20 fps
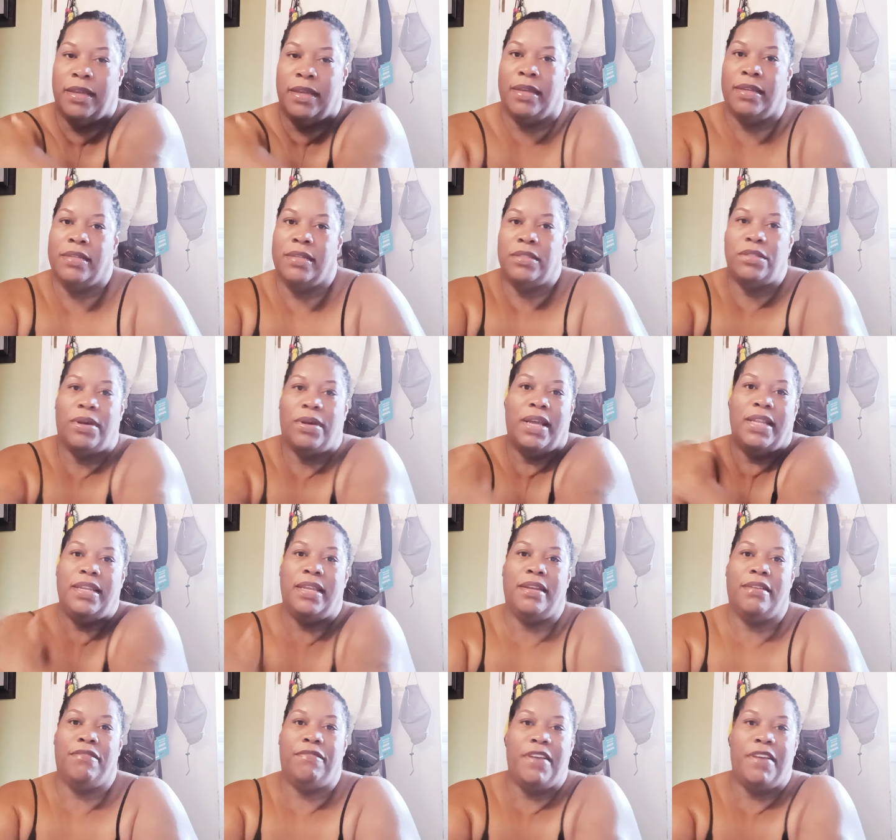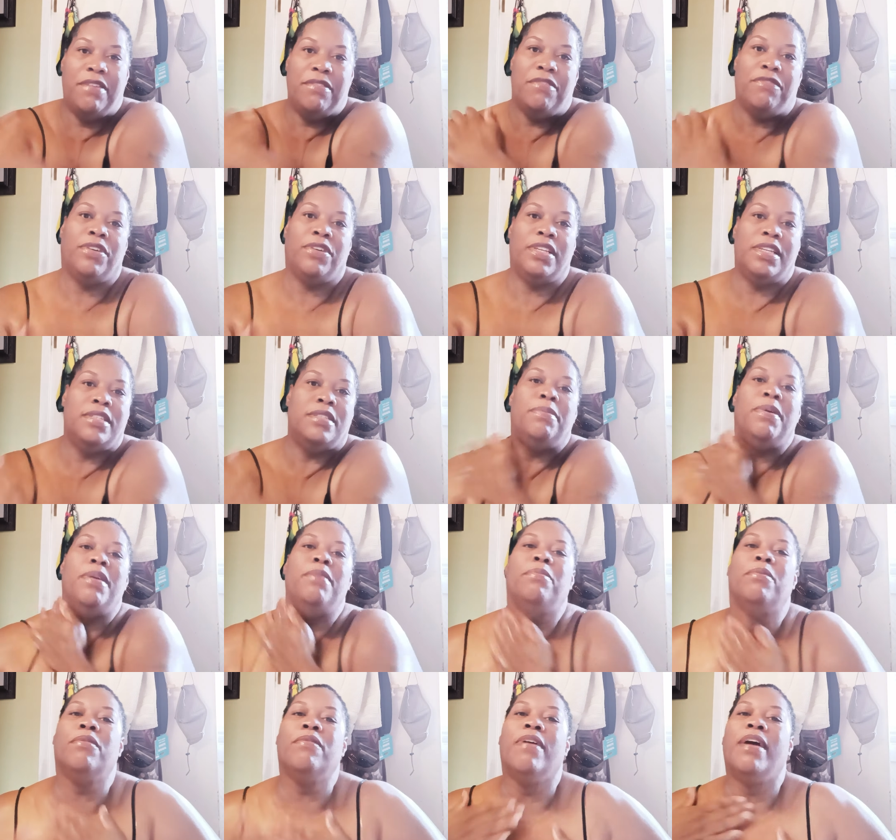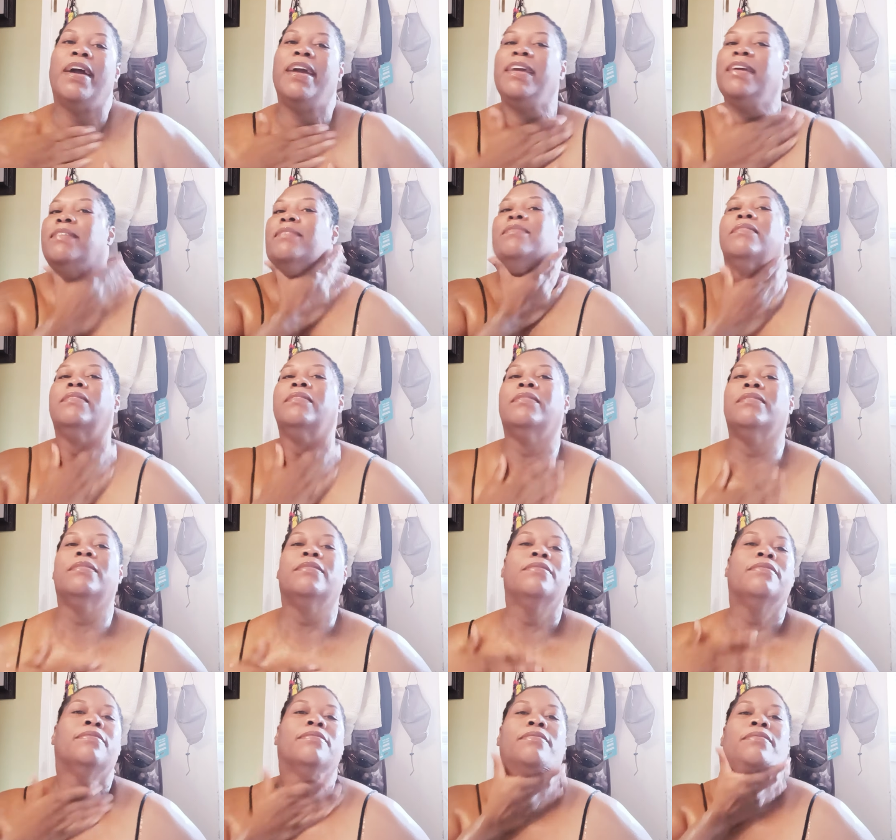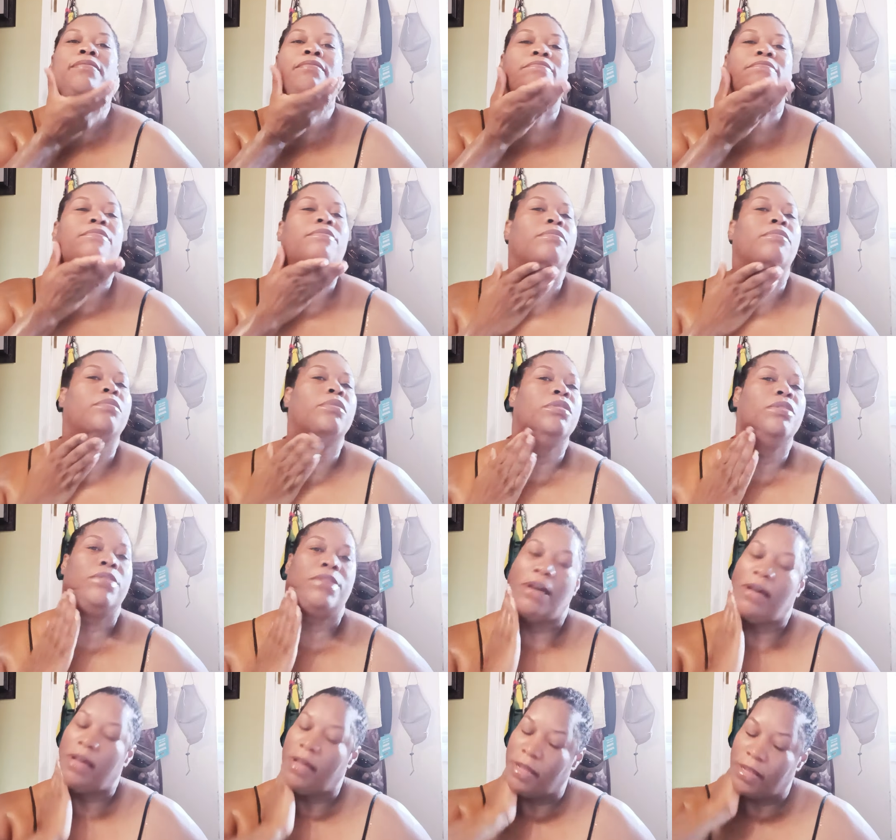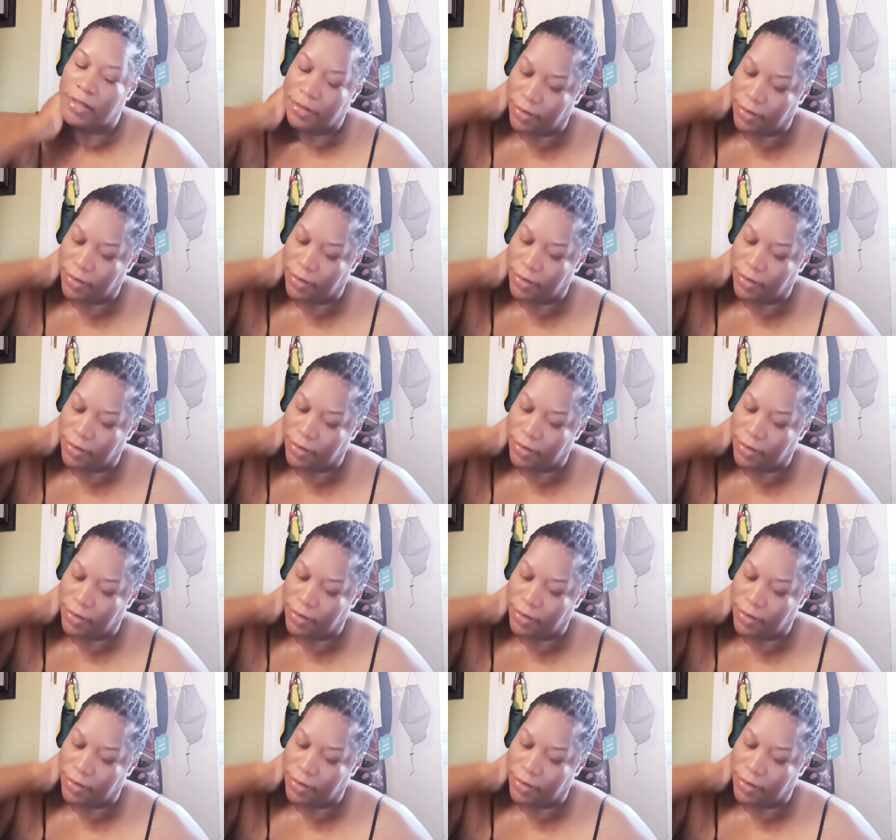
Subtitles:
So I did a favor for these people, right? So y'all,